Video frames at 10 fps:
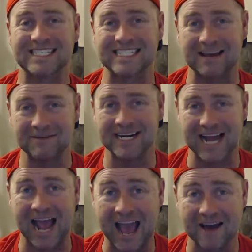
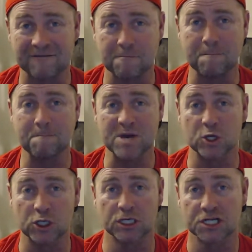$7.5
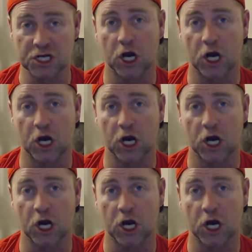million.